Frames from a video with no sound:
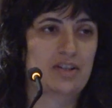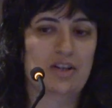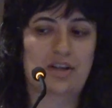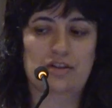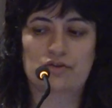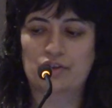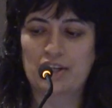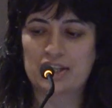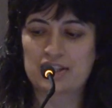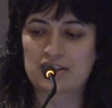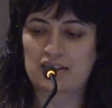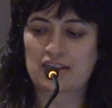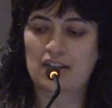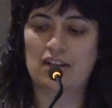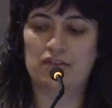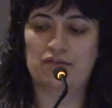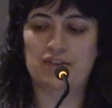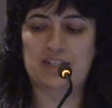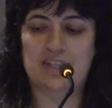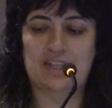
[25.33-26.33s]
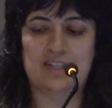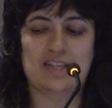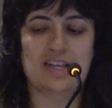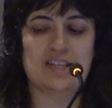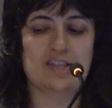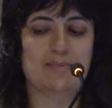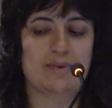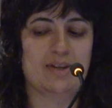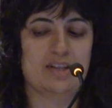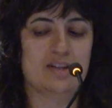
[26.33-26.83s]
on risk and risk
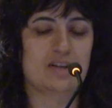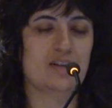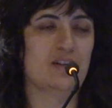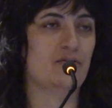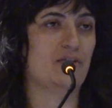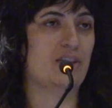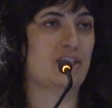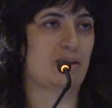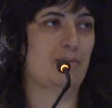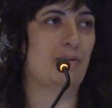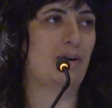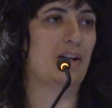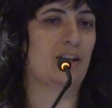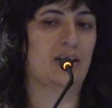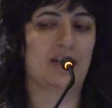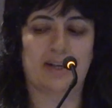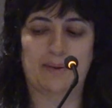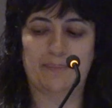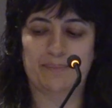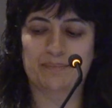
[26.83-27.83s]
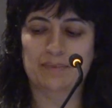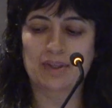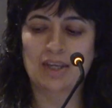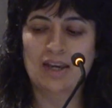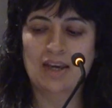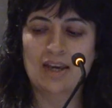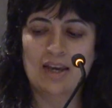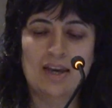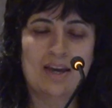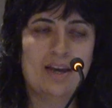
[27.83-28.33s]
assessment and risk modeling.
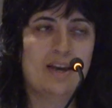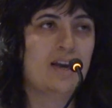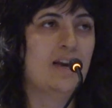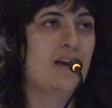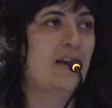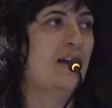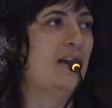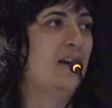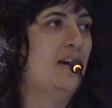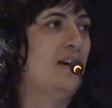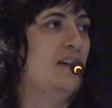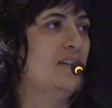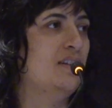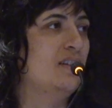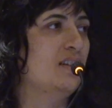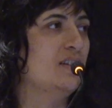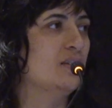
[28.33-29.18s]
And in